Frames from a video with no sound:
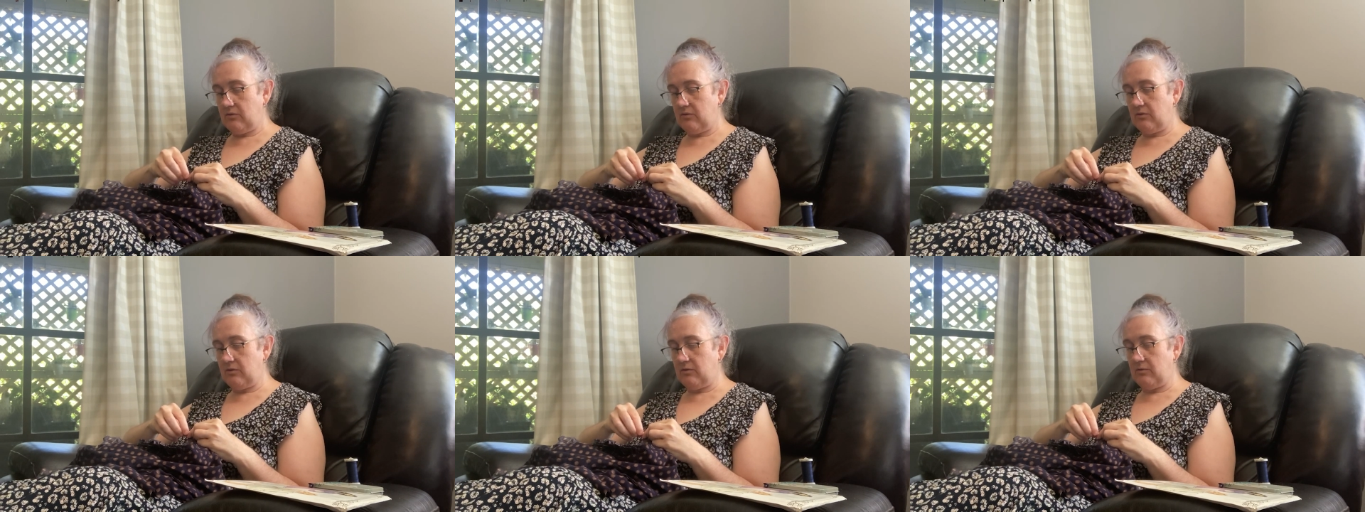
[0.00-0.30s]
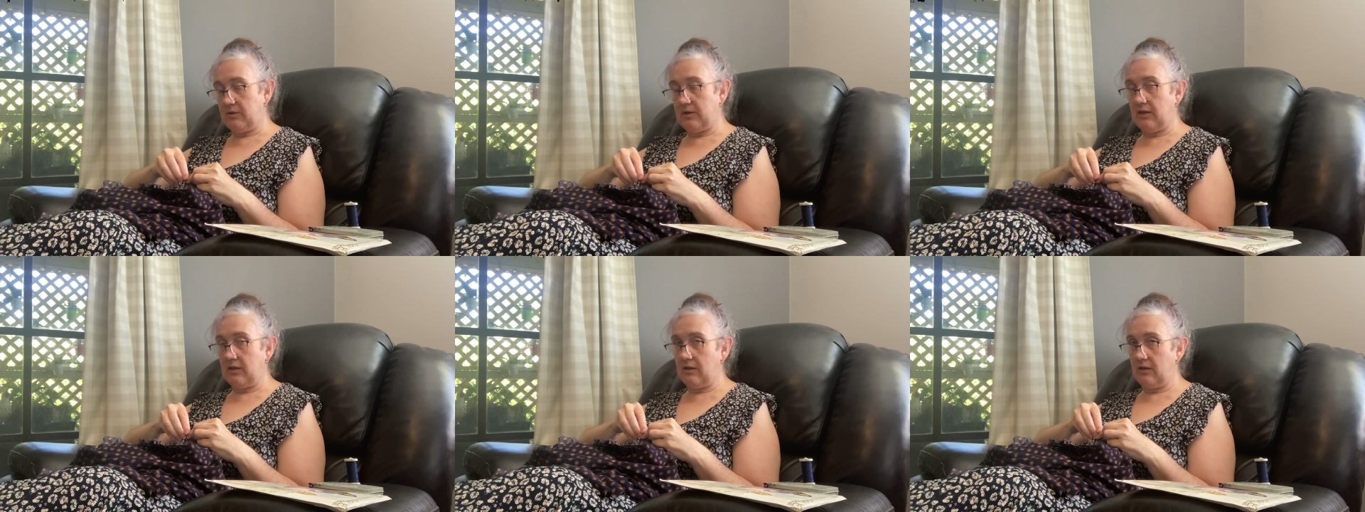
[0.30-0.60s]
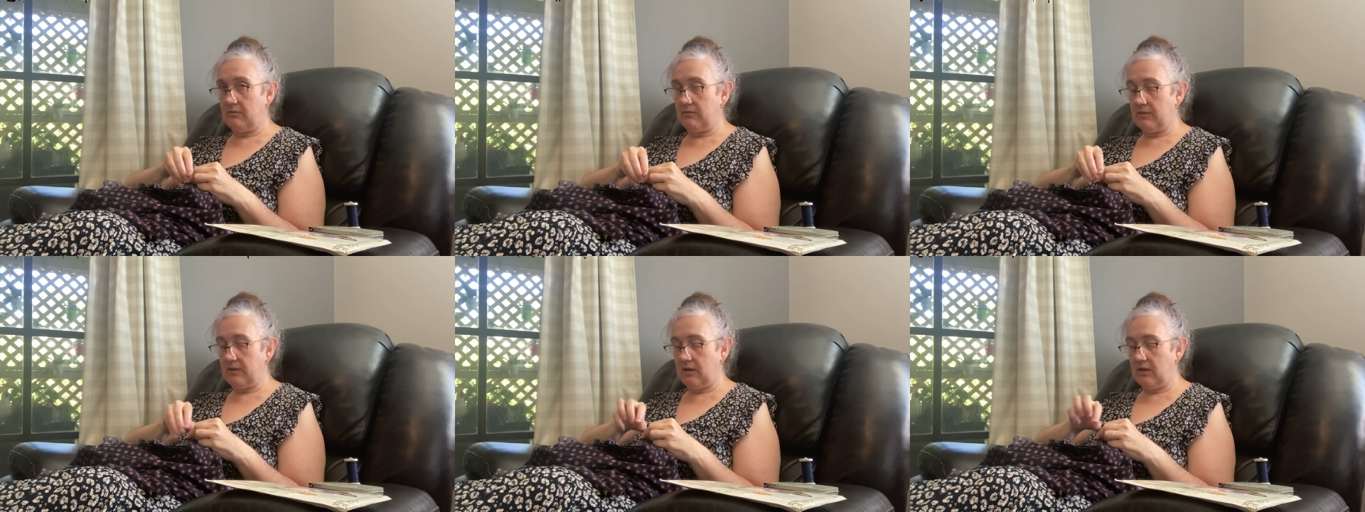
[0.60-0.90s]
to a
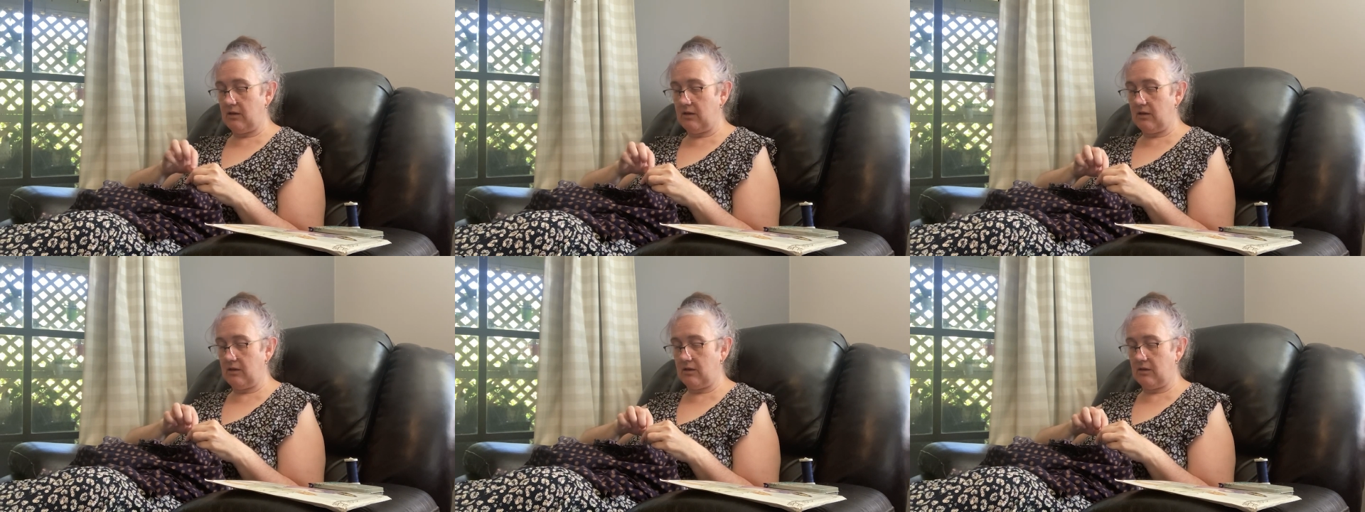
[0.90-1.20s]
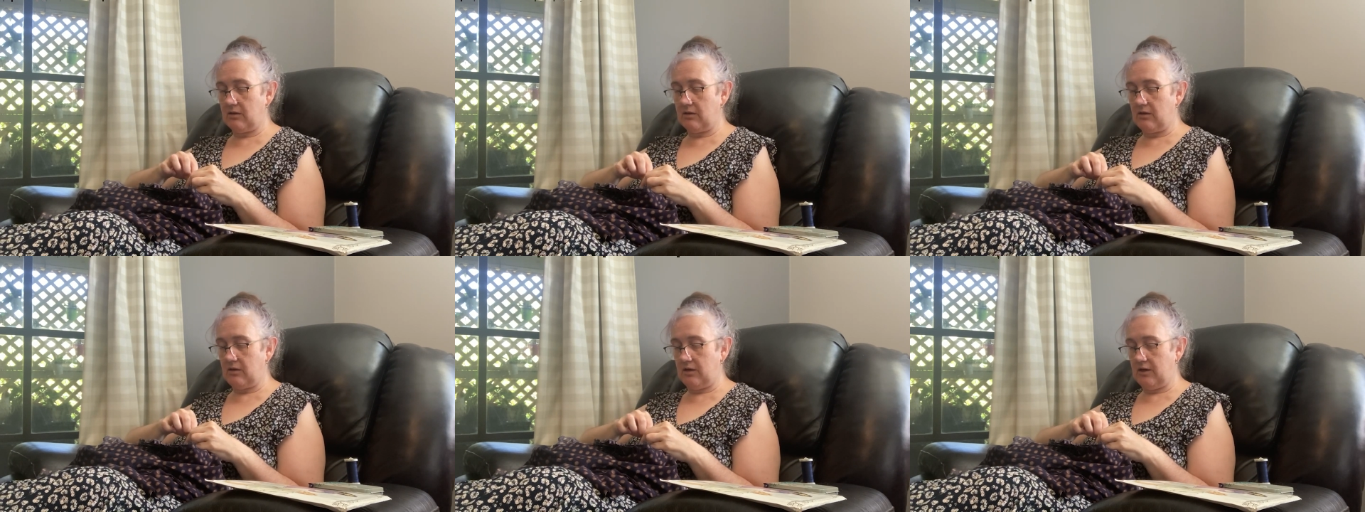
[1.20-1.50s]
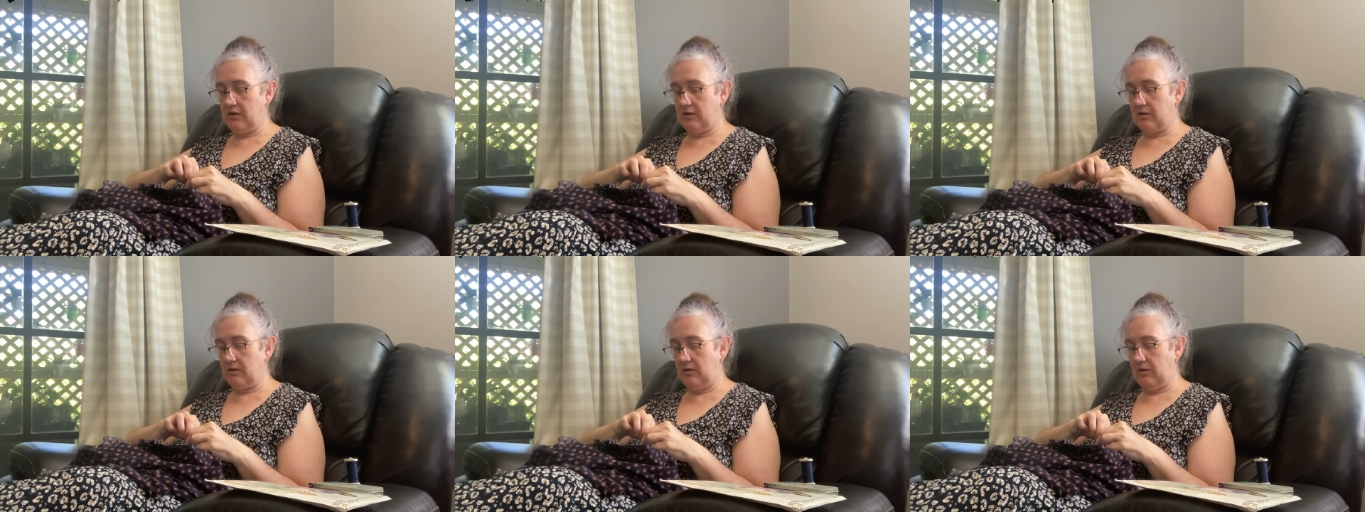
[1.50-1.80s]
lovely
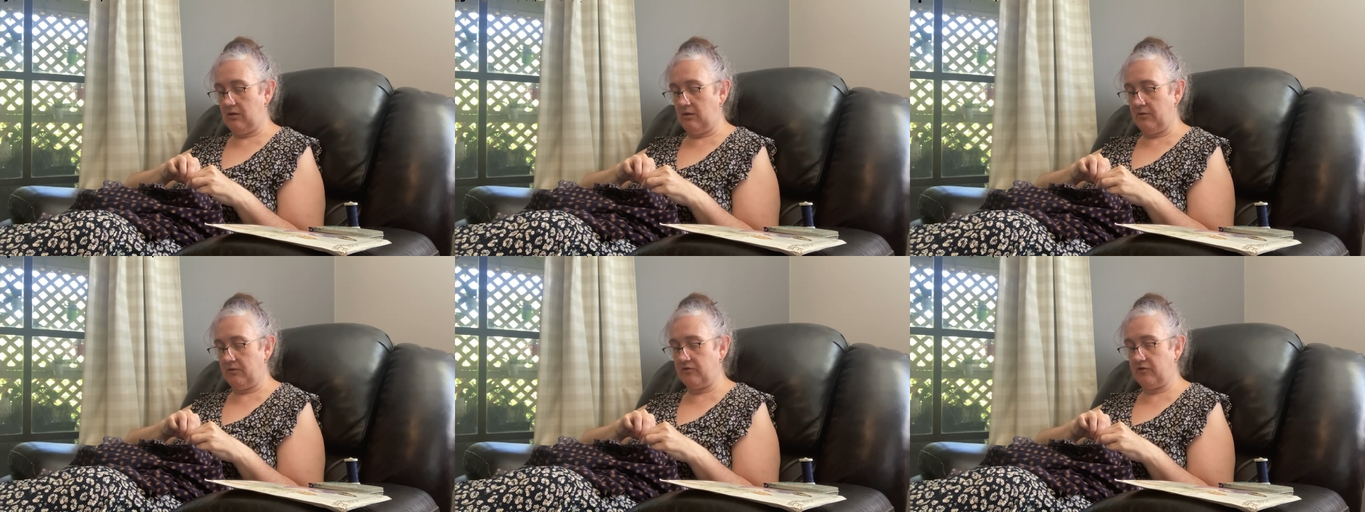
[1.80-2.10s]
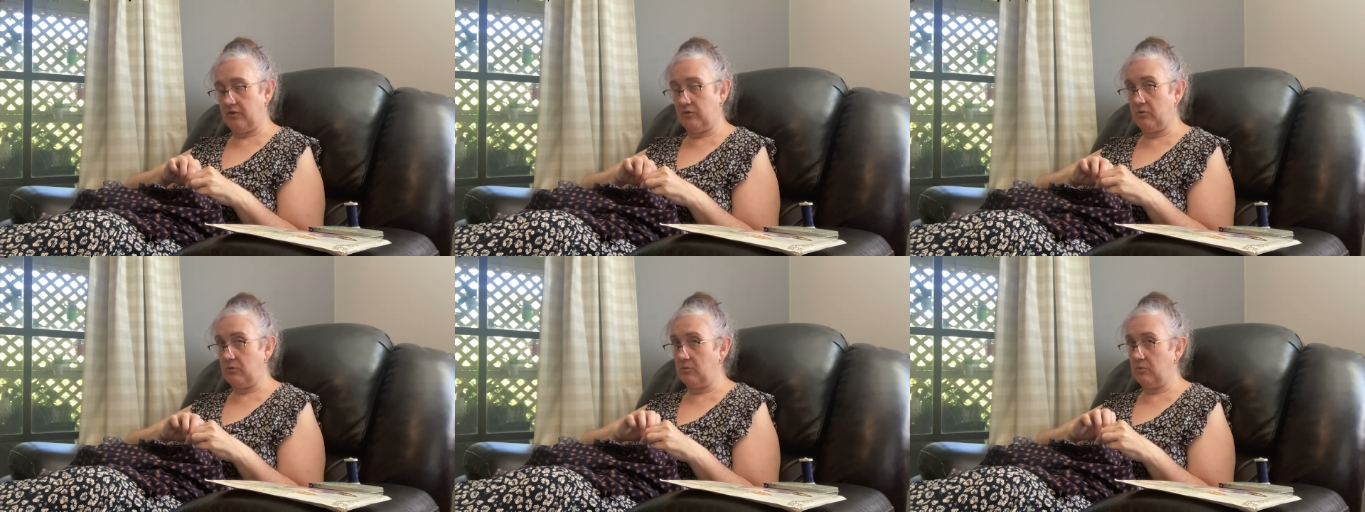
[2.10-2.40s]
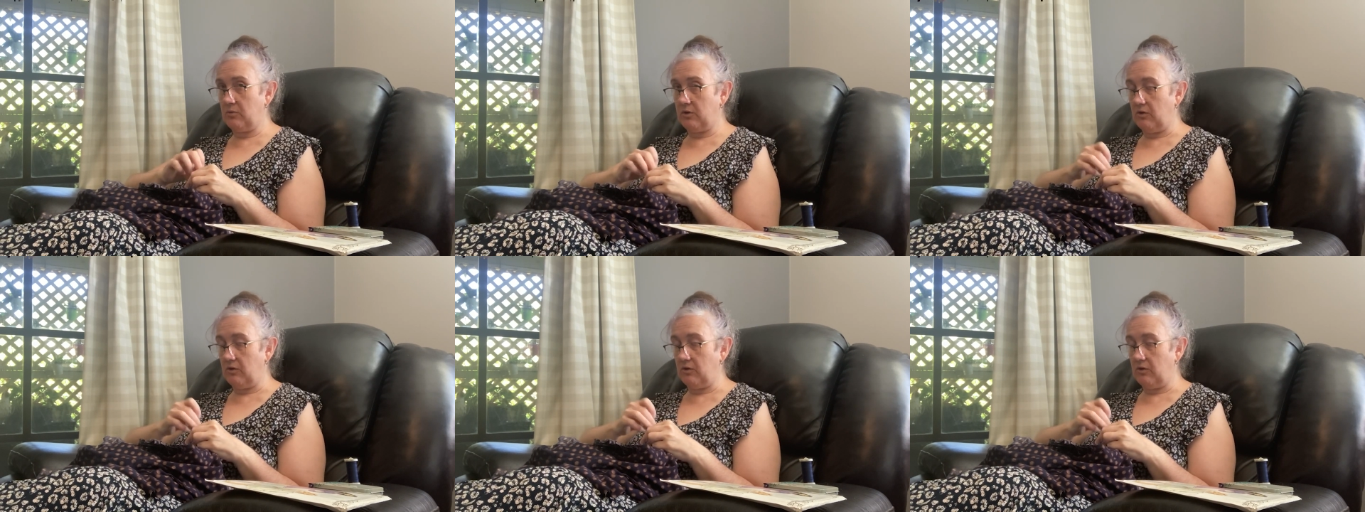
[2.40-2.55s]
gynecological